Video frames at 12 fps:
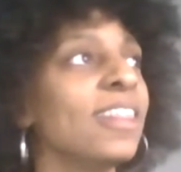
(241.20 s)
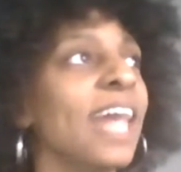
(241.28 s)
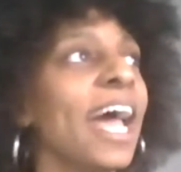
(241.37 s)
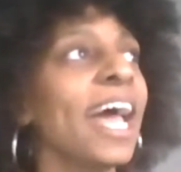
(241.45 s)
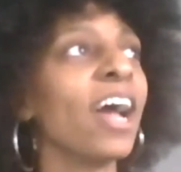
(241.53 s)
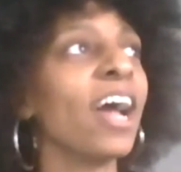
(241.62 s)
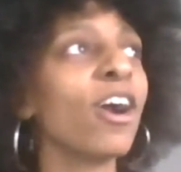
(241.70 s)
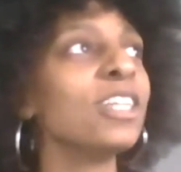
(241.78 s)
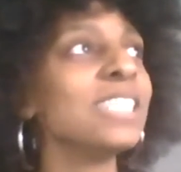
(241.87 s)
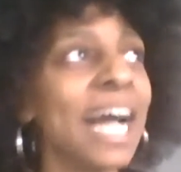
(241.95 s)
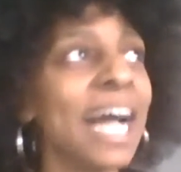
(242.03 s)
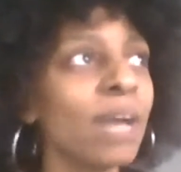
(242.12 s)
that
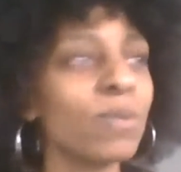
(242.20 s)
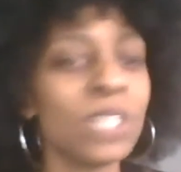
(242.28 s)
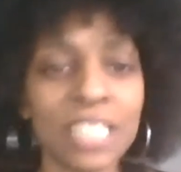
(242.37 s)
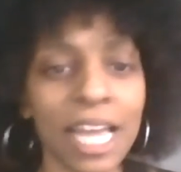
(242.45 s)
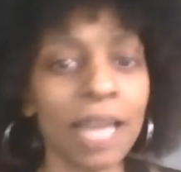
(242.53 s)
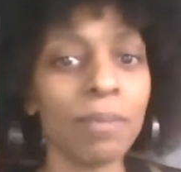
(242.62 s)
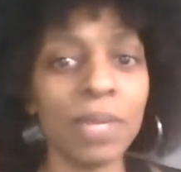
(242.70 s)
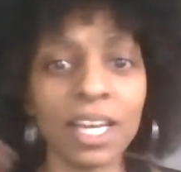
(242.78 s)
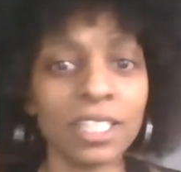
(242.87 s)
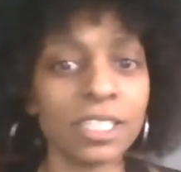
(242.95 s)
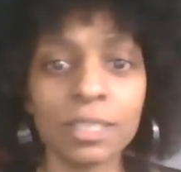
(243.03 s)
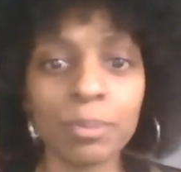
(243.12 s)
her dying with Jaime
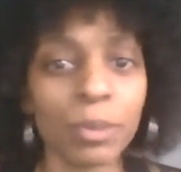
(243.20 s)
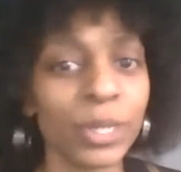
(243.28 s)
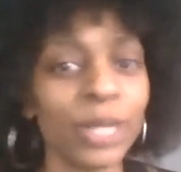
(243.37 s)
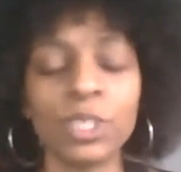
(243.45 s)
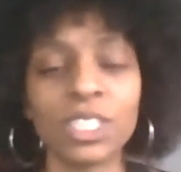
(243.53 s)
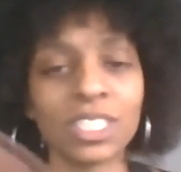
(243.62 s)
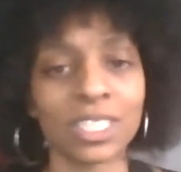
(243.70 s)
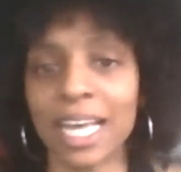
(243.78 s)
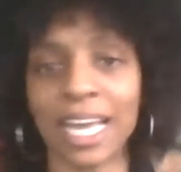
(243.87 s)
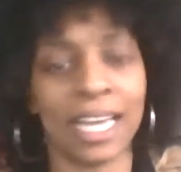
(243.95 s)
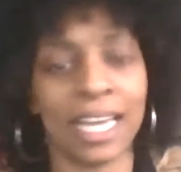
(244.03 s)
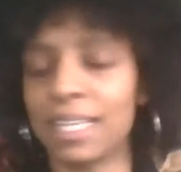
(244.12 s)
under debris was just
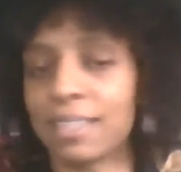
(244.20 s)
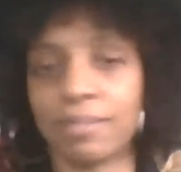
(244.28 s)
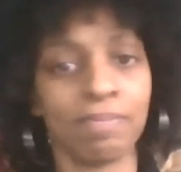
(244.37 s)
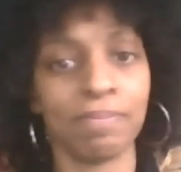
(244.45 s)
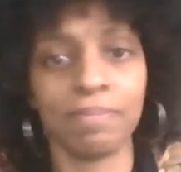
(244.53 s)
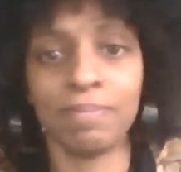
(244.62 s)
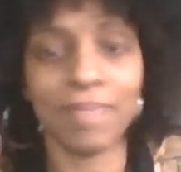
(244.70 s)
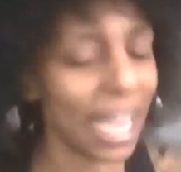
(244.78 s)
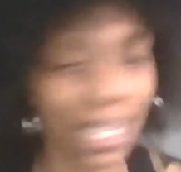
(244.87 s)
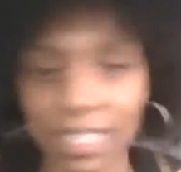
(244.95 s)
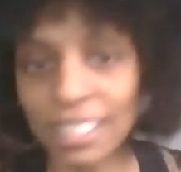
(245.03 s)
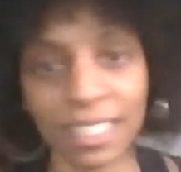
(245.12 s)
like
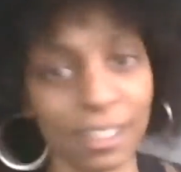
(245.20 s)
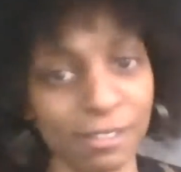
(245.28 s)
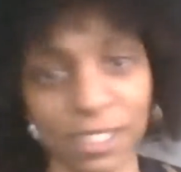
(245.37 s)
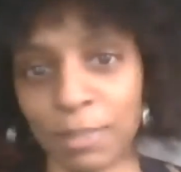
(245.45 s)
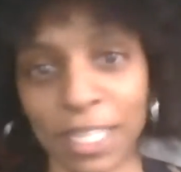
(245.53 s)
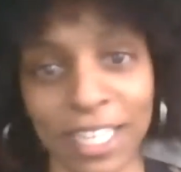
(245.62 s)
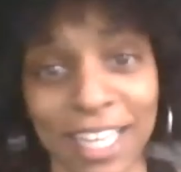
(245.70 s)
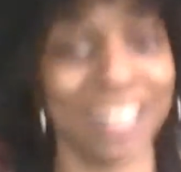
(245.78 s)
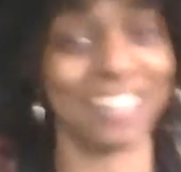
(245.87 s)
not good enough to me.